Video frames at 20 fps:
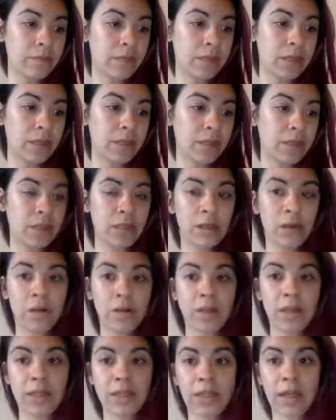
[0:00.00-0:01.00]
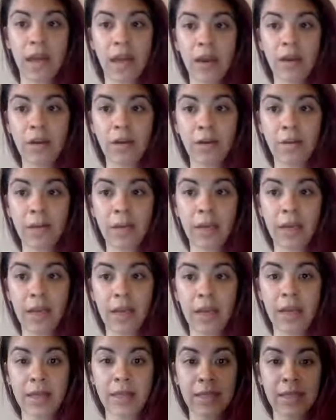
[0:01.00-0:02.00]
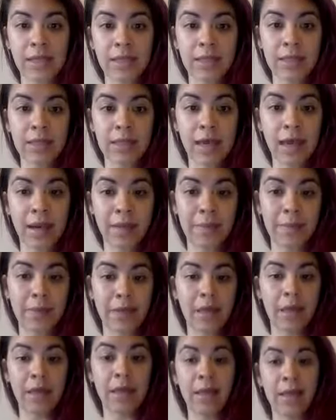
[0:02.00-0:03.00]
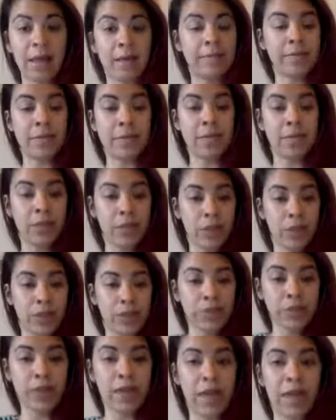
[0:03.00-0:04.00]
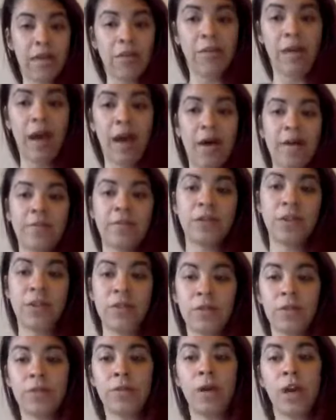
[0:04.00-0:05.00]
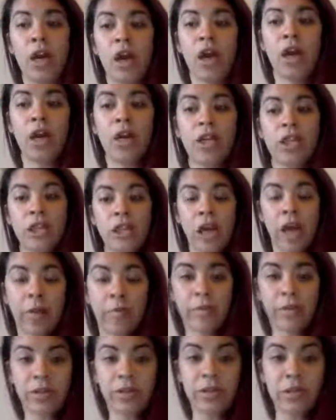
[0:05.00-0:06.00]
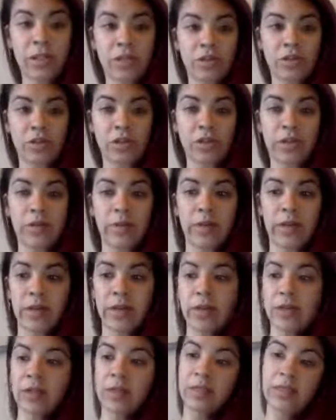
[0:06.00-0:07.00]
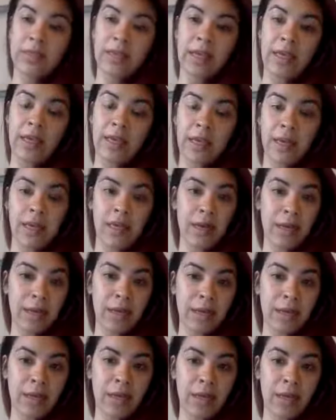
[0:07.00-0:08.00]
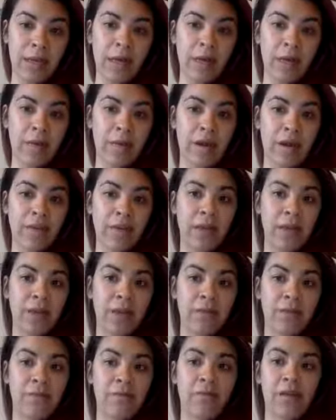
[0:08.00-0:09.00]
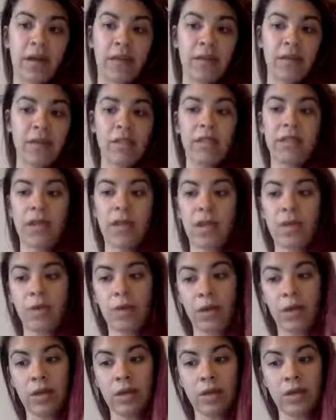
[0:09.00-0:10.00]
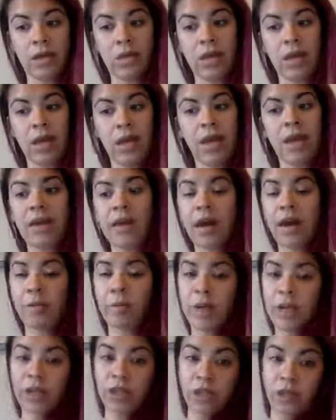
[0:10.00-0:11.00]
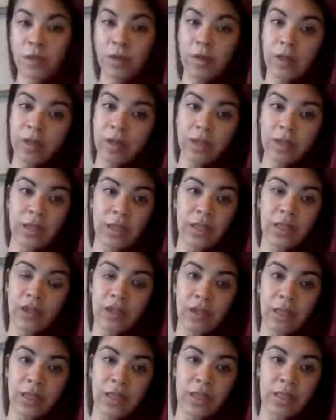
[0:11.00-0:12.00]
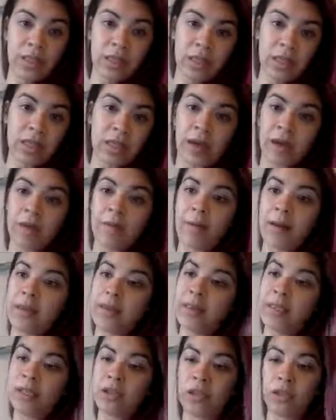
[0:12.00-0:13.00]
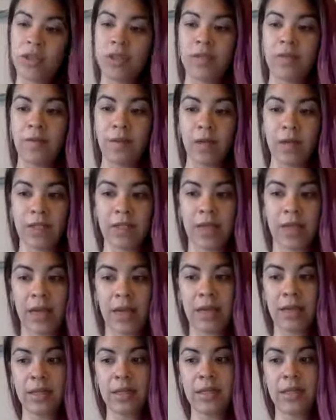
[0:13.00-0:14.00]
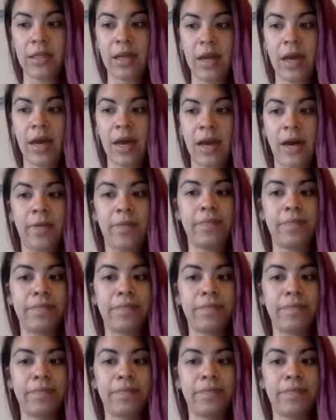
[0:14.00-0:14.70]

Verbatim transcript: so the entire weekend up and then up till Tuesday, you have to shop your citrus oils and um, and get your Amavi. Father's Day oils. Now make sure with your citrus, let's talk about citrus for a second. Um,